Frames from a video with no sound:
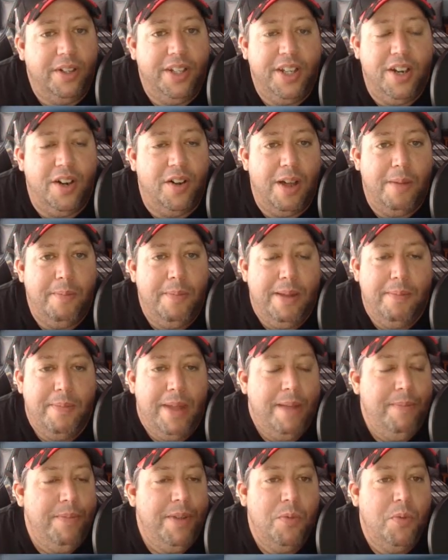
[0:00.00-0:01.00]
I mean,
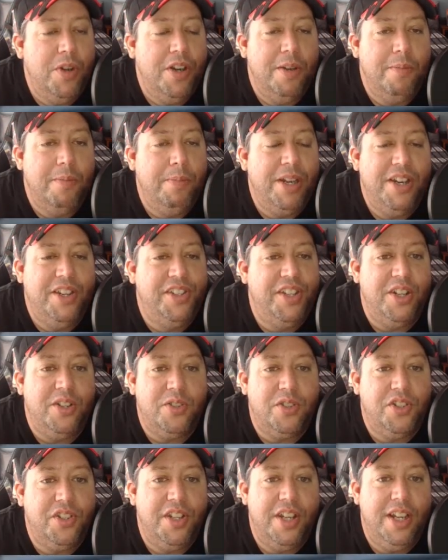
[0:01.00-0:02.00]
maybe it wouldn't have been as
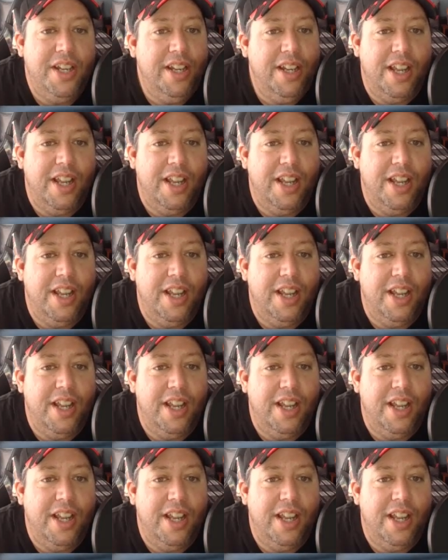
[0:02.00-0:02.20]
interesting,